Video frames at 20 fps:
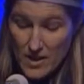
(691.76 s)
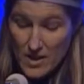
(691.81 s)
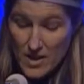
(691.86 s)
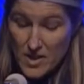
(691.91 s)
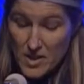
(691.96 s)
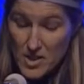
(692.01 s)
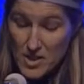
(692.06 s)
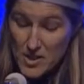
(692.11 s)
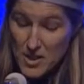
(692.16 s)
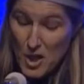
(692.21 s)

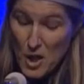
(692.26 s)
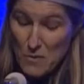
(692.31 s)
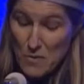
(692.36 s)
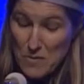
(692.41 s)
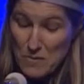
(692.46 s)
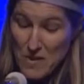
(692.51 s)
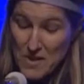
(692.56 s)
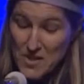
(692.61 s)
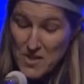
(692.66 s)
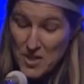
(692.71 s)
Just a couple
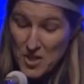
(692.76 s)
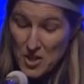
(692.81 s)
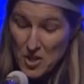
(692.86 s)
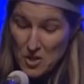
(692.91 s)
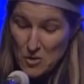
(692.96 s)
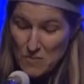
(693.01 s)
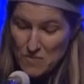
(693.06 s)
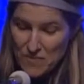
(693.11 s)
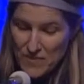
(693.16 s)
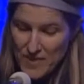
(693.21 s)
months
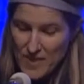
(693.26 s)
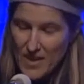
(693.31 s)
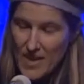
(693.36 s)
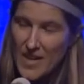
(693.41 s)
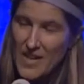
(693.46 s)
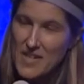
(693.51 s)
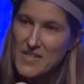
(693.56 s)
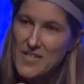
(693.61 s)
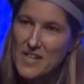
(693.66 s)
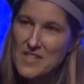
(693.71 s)
ago,
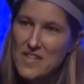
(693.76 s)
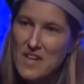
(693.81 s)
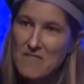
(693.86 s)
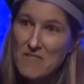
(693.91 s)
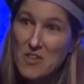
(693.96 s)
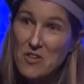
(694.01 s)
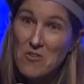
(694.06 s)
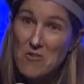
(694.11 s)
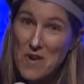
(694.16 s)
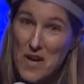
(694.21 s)
I sent off a
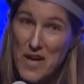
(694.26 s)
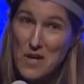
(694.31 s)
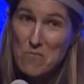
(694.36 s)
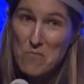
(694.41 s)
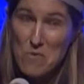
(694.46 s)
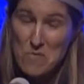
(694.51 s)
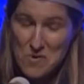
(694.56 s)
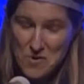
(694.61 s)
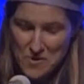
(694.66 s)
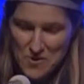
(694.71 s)
grant
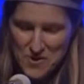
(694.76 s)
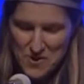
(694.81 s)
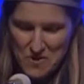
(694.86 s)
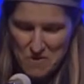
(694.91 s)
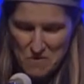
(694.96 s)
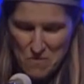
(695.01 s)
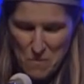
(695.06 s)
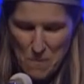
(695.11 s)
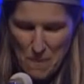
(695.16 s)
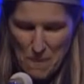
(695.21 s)
proposal
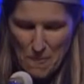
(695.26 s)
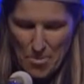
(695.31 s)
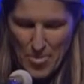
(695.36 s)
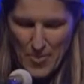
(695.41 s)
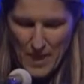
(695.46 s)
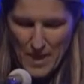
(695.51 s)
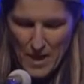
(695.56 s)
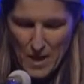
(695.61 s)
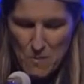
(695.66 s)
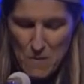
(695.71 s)

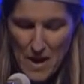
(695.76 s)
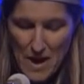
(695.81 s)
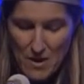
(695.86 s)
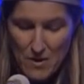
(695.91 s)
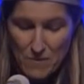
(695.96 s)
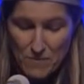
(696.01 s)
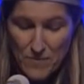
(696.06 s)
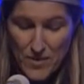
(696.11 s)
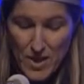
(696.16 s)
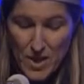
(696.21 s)
about
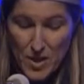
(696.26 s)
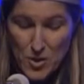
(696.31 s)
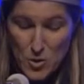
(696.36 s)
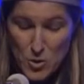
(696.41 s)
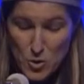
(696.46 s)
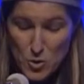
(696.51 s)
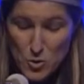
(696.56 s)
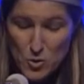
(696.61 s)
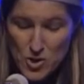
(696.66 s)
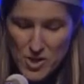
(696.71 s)
a
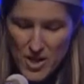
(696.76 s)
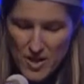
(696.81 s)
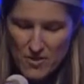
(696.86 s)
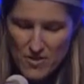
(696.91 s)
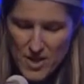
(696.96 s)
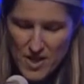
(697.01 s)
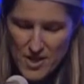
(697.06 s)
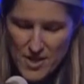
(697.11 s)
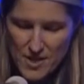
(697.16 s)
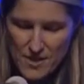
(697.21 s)
new
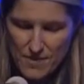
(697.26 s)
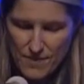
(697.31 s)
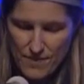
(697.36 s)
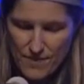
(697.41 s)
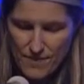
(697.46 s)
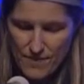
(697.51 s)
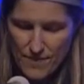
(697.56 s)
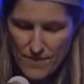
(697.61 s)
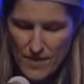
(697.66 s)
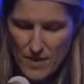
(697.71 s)
generation
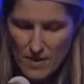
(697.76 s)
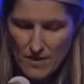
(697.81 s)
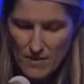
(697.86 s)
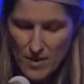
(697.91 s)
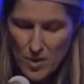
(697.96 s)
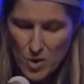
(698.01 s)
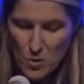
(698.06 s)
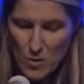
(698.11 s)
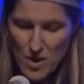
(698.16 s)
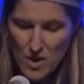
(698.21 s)
of
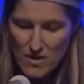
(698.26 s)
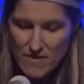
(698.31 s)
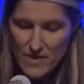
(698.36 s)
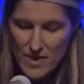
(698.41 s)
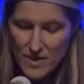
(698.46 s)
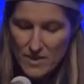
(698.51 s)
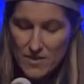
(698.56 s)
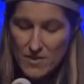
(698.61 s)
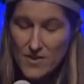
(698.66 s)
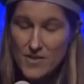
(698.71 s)
underwater
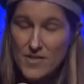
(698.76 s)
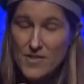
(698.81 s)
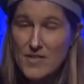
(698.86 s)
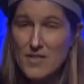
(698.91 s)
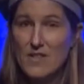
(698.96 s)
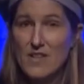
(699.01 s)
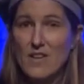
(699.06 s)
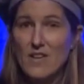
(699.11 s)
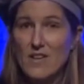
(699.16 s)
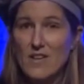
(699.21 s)
vehicles
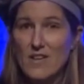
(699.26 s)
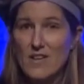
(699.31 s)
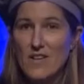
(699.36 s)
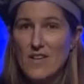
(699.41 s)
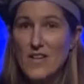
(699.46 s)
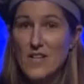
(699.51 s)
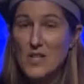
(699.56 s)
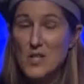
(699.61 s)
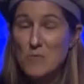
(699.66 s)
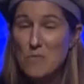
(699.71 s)

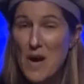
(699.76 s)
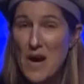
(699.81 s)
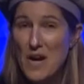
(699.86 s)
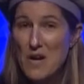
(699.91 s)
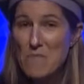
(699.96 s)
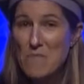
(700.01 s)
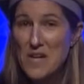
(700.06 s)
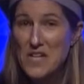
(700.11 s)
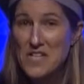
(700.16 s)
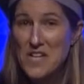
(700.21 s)
inspired
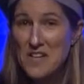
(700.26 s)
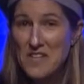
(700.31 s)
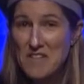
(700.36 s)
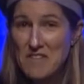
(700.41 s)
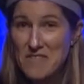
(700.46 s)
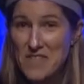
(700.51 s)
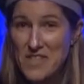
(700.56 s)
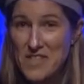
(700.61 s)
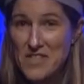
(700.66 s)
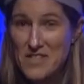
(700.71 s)
by
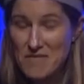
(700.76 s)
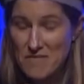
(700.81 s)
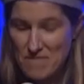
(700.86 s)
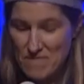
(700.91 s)
jellyfish.